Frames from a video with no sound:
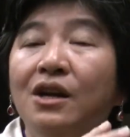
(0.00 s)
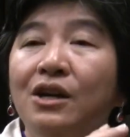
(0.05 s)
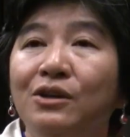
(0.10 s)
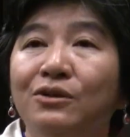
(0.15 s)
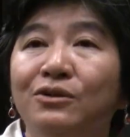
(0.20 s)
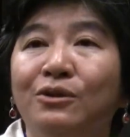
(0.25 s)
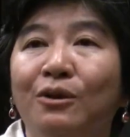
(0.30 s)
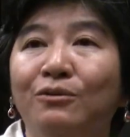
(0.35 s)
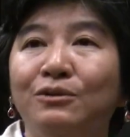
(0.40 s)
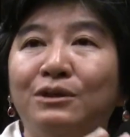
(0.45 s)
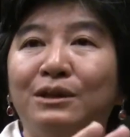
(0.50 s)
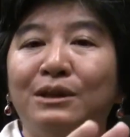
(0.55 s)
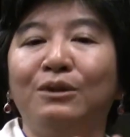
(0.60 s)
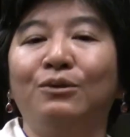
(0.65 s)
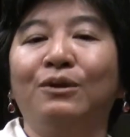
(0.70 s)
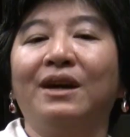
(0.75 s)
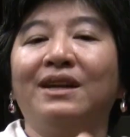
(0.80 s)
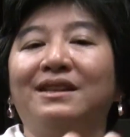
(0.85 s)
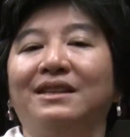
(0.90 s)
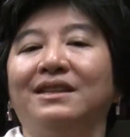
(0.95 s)
You don't
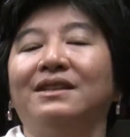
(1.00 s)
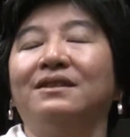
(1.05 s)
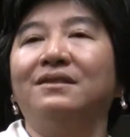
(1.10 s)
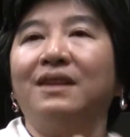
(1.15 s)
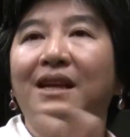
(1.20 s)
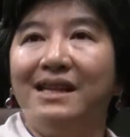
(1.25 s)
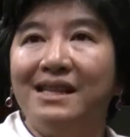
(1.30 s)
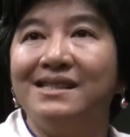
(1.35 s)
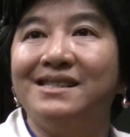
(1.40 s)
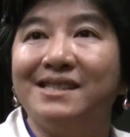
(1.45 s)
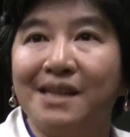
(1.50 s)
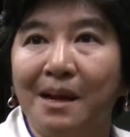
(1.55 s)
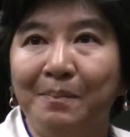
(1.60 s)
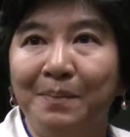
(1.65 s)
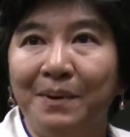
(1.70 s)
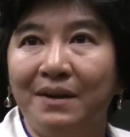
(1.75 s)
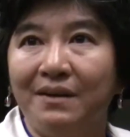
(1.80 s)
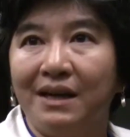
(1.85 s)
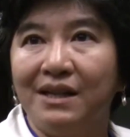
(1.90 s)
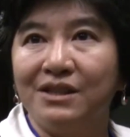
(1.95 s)
look at it in
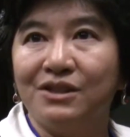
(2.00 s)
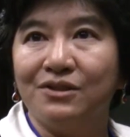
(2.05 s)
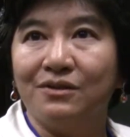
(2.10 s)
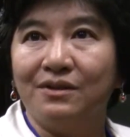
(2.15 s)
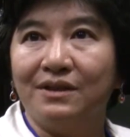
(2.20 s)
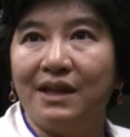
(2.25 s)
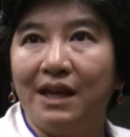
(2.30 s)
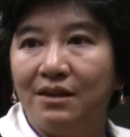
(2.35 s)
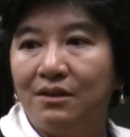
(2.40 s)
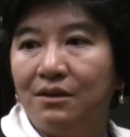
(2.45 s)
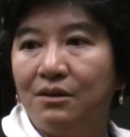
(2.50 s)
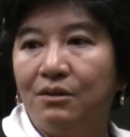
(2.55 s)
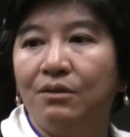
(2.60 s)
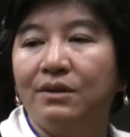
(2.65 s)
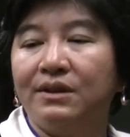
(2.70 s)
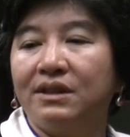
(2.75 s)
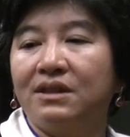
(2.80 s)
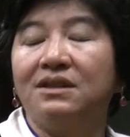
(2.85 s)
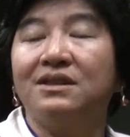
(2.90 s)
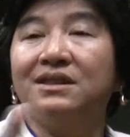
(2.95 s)
separation and look
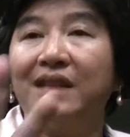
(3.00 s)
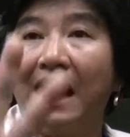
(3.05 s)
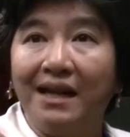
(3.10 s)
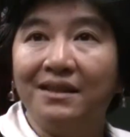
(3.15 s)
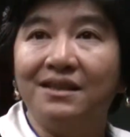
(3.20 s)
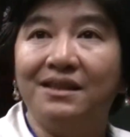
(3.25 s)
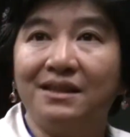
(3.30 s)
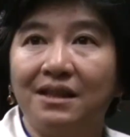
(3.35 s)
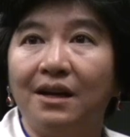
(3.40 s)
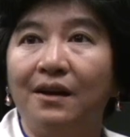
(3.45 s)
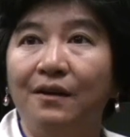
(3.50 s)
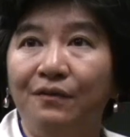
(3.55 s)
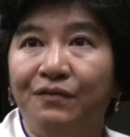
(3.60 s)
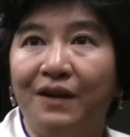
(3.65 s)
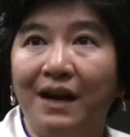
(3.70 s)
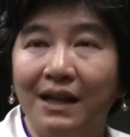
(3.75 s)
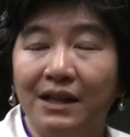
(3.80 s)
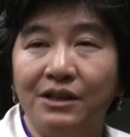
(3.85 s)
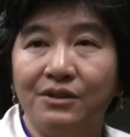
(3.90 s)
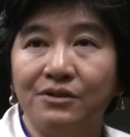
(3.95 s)
at their
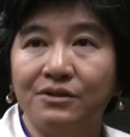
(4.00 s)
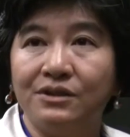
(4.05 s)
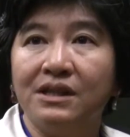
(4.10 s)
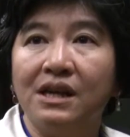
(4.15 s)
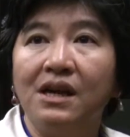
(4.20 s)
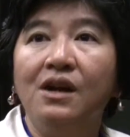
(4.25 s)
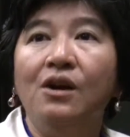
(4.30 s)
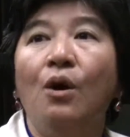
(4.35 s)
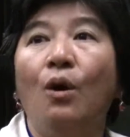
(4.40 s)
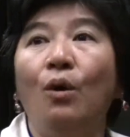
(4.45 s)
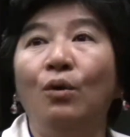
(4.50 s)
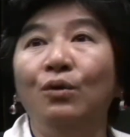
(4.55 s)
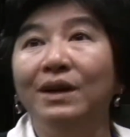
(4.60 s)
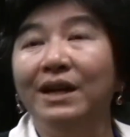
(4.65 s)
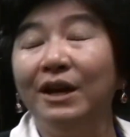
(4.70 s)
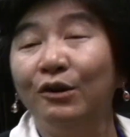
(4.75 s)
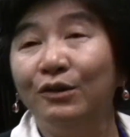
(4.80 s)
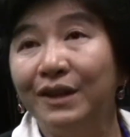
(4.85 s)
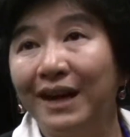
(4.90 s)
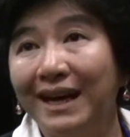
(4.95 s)
values
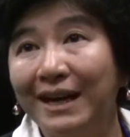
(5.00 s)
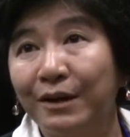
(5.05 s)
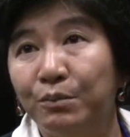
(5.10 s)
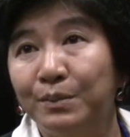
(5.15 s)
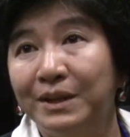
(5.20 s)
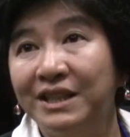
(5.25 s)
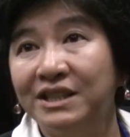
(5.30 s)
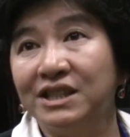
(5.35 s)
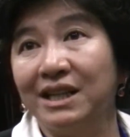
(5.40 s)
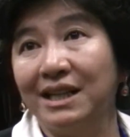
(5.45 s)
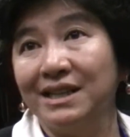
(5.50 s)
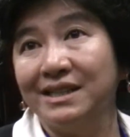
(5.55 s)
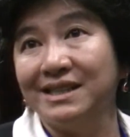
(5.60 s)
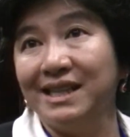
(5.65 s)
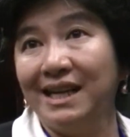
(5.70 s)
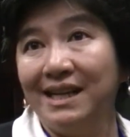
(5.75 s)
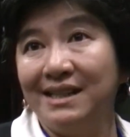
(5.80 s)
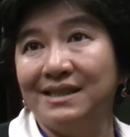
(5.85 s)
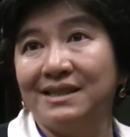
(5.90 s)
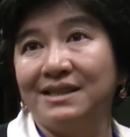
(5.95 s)
only on the commercial
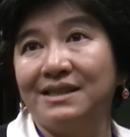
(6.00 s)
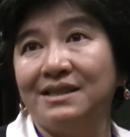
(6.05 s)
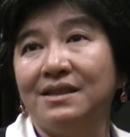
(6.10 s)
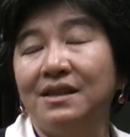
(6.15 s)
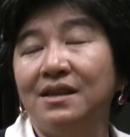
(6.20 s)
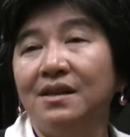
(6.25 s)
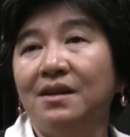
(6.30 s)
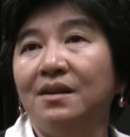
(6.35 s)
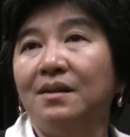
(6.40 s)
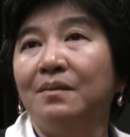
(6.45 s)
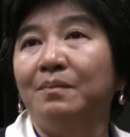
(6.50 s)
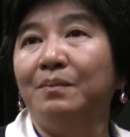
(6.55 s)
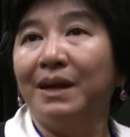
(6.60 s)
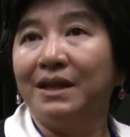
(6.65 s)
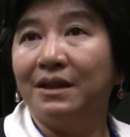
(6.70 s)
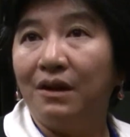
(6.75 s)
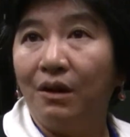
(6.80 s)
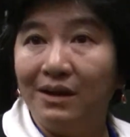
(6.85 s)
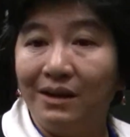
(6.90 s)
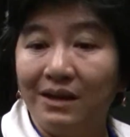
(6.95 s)
sense,
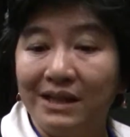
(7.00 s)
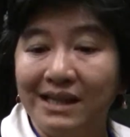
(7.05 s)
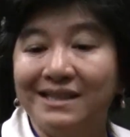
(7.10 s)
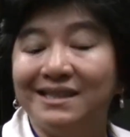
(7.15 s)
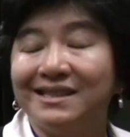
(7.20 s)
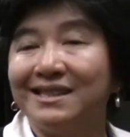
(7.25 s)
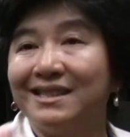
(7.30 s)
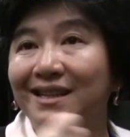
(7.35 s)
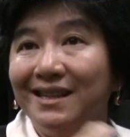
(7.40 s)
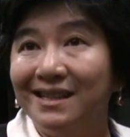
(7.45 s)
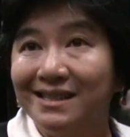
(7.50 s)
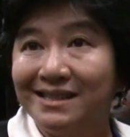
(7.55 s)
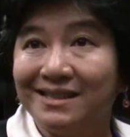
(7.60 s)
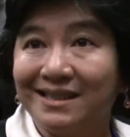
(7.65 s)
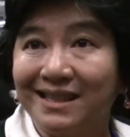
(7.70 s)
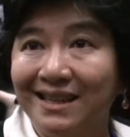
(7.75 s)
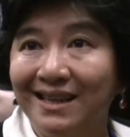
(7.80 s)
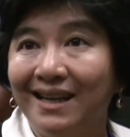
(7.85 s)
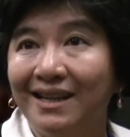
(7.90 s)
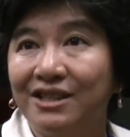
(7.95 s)
but it's its
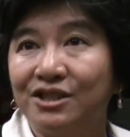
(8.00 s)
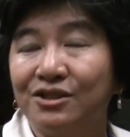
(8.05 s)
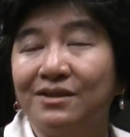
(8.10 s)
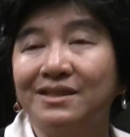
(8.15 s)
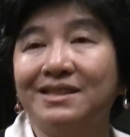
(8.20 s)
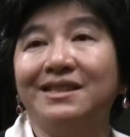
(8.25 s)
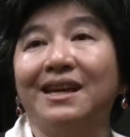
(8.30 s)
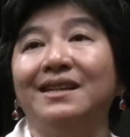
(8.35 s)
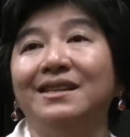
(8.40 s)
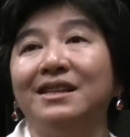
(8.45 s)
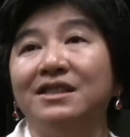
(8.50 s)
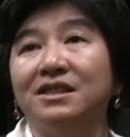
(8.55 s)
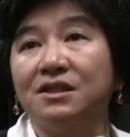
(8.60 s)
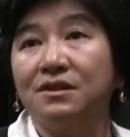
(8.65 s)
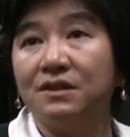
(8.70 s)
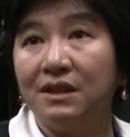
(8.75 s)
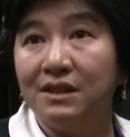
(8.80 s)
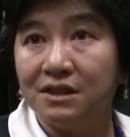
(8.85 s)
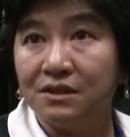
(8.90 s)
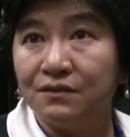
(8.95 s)
relations and
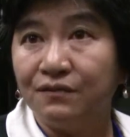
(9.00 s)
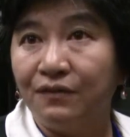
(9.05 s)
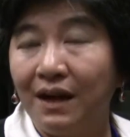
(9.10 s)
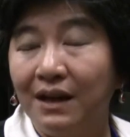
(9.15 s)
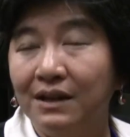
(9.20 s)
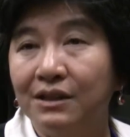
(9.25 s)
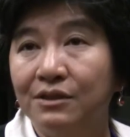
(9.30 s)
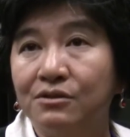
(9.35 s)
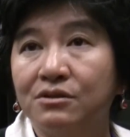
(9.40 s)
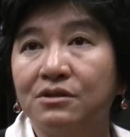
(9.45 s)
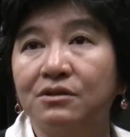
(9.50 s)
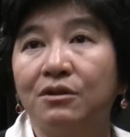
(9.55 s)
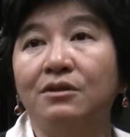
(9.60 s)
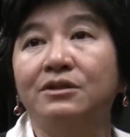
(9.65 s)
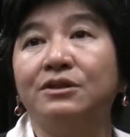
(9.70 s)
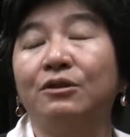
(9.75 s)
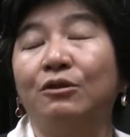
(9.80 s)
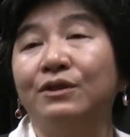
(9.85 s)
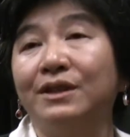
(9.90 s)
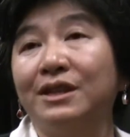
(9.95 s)
its its values
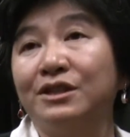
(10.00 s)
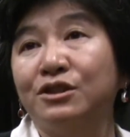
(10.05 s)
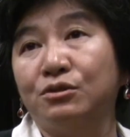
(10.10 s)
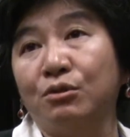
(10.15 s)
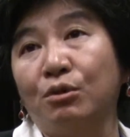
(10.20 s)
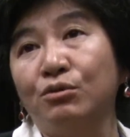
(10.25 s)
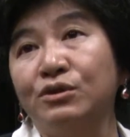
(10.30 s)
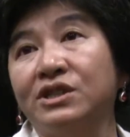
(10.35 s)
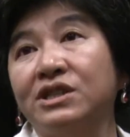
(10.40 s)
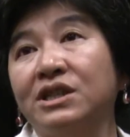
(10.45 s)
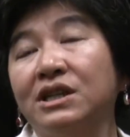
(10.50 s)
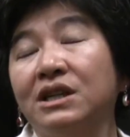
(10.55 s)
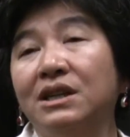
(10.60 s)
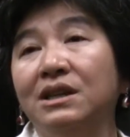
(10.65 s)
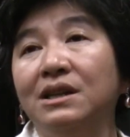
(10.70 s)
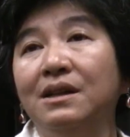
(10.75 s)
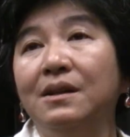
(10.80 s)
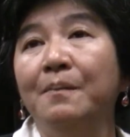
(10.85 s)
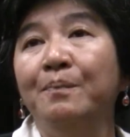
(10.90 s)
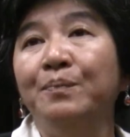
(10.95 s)
also on the
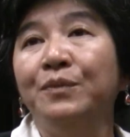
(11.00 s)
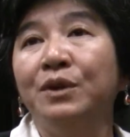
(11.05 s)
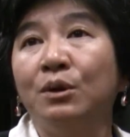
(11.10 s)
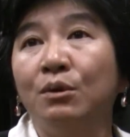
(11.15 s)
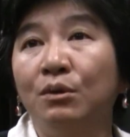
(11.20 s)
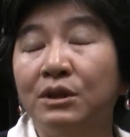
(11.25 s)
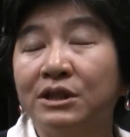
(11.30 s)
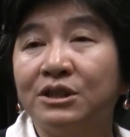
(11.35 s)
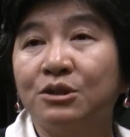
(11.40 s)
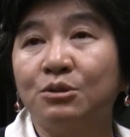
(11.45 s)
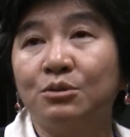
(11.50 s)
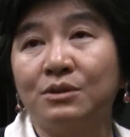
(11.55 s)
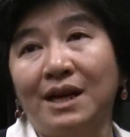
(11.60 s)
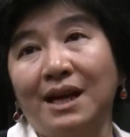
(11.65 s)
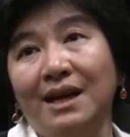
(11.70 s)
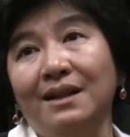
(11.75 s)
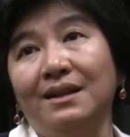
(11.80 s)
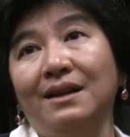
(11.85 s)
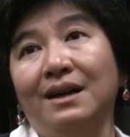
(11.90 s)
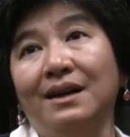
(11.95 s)
social, cultural